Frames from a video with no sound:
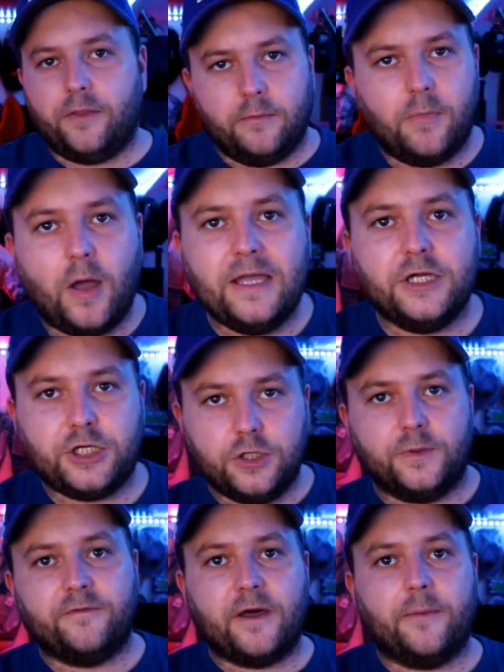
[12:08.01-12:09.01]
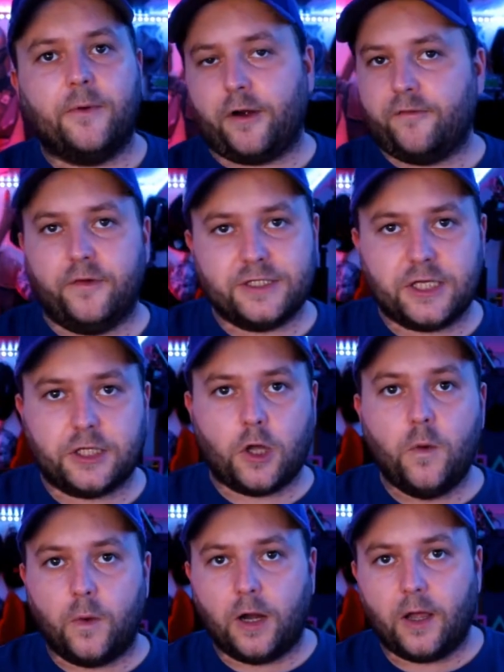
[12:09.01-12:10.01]
My issue with that microphone is I
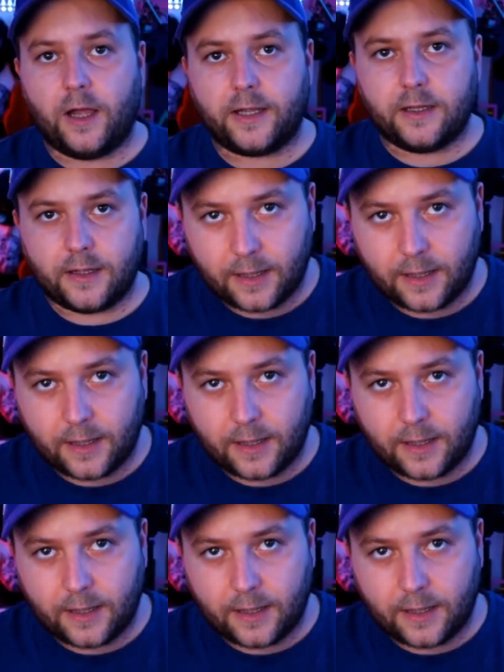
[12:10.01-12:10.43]
don't like